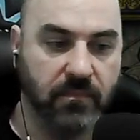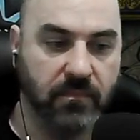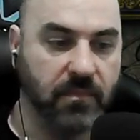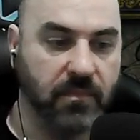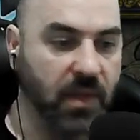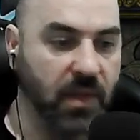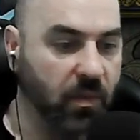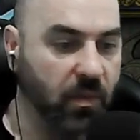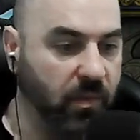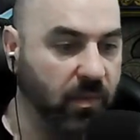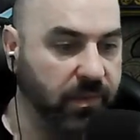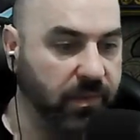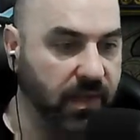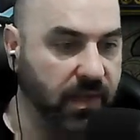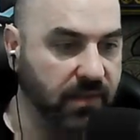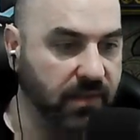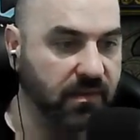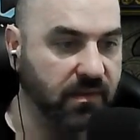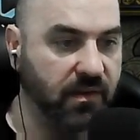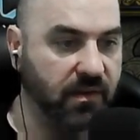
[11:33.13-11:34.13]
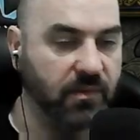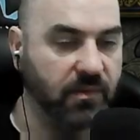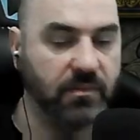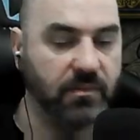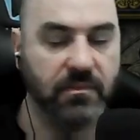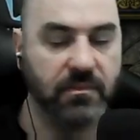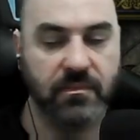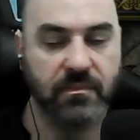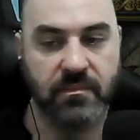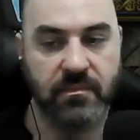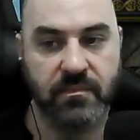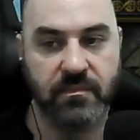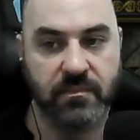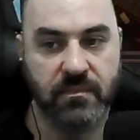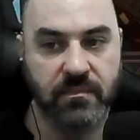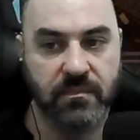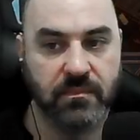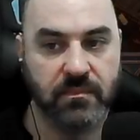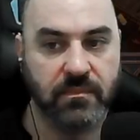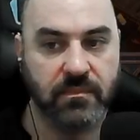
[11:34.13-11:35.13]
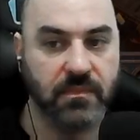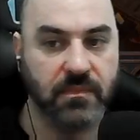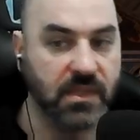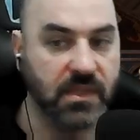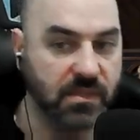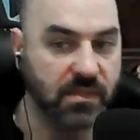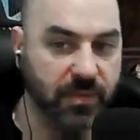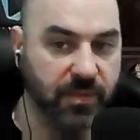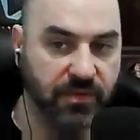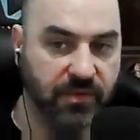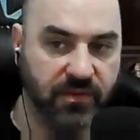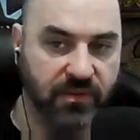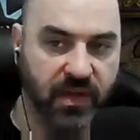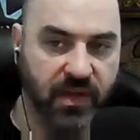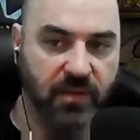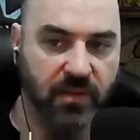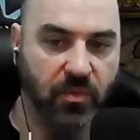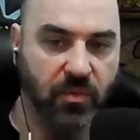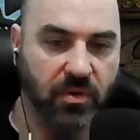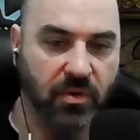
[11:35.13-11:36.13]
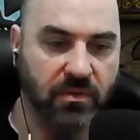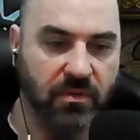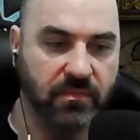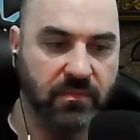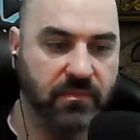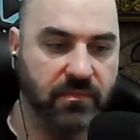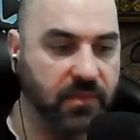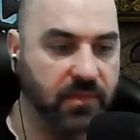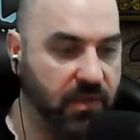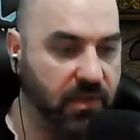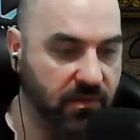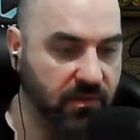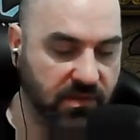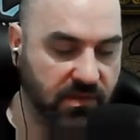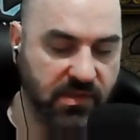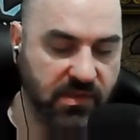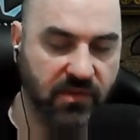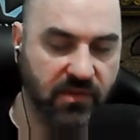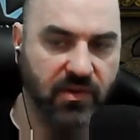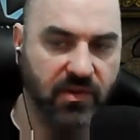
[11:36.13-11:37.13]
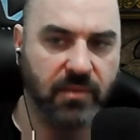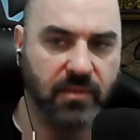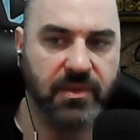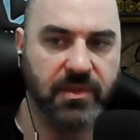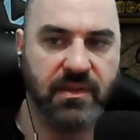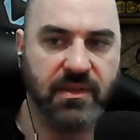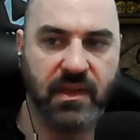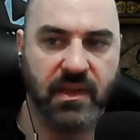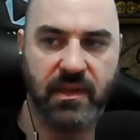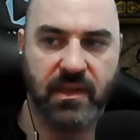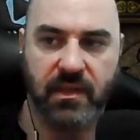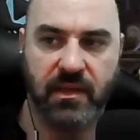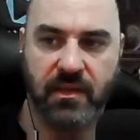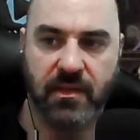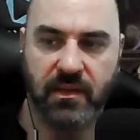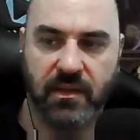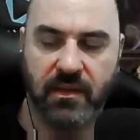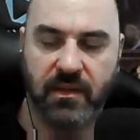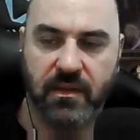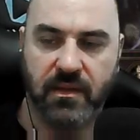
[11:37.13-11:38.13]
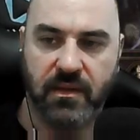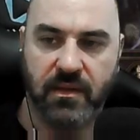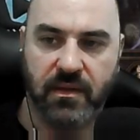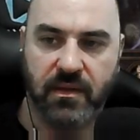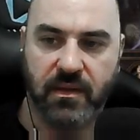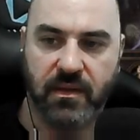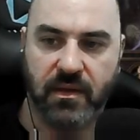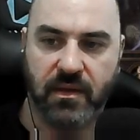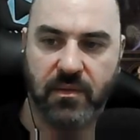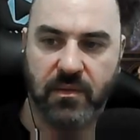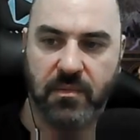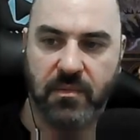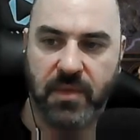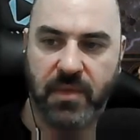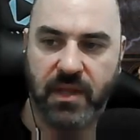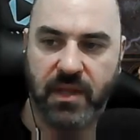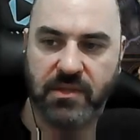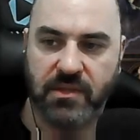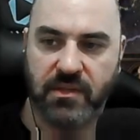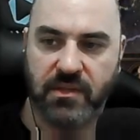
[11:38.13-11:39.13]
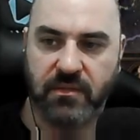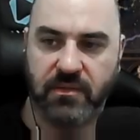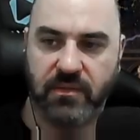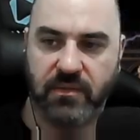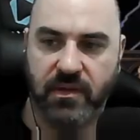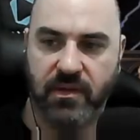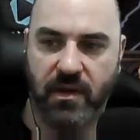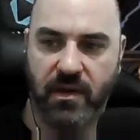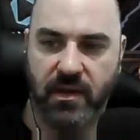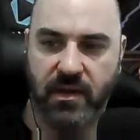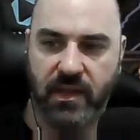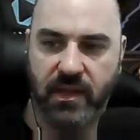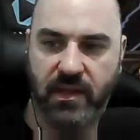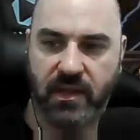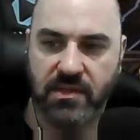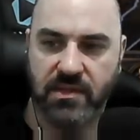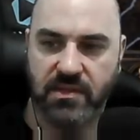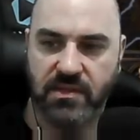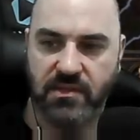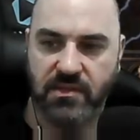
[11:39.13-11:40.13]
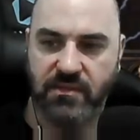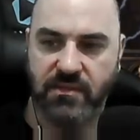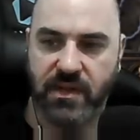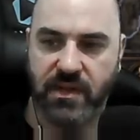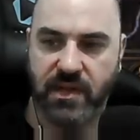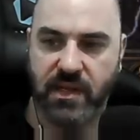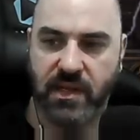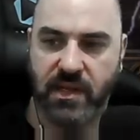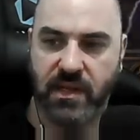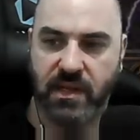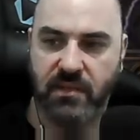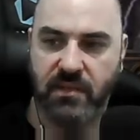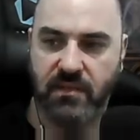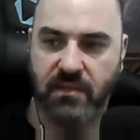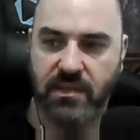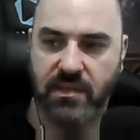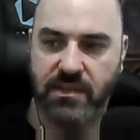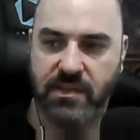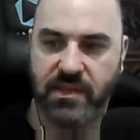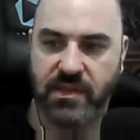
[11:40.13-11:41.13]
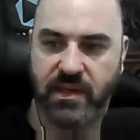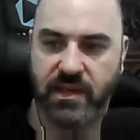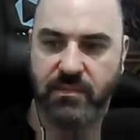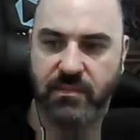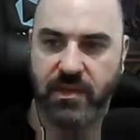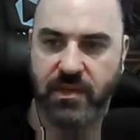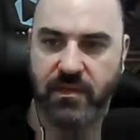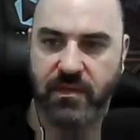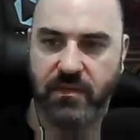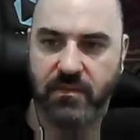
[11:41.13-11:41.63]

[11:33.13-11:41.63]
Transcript: We would like to know. These builds are not immortal. They're just incredibly tanky. I would imagine we caught like a stray crit slam there.